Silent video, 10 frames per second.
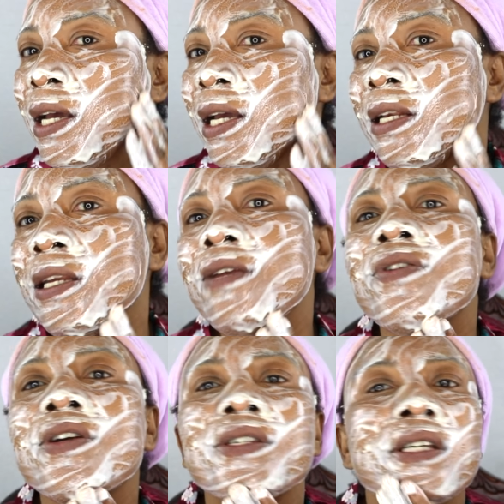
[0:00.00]
and leave
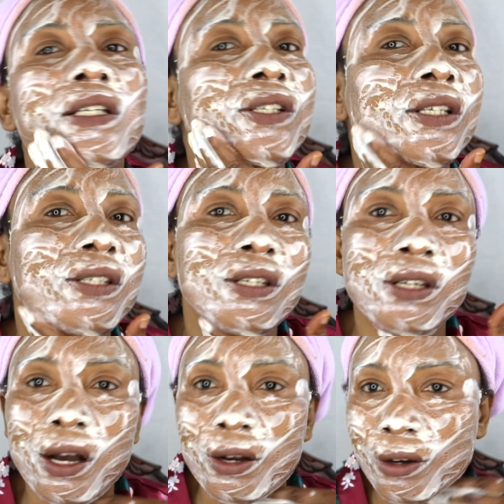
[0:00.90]
your skin just
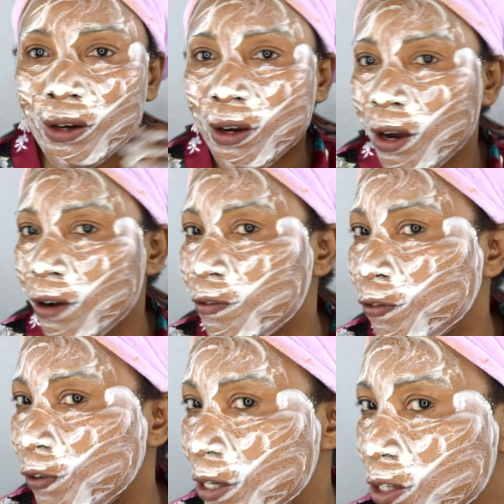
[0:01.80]
younger,
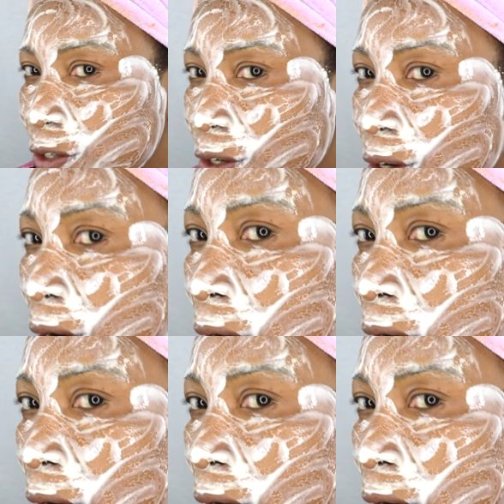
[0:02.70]
fresher,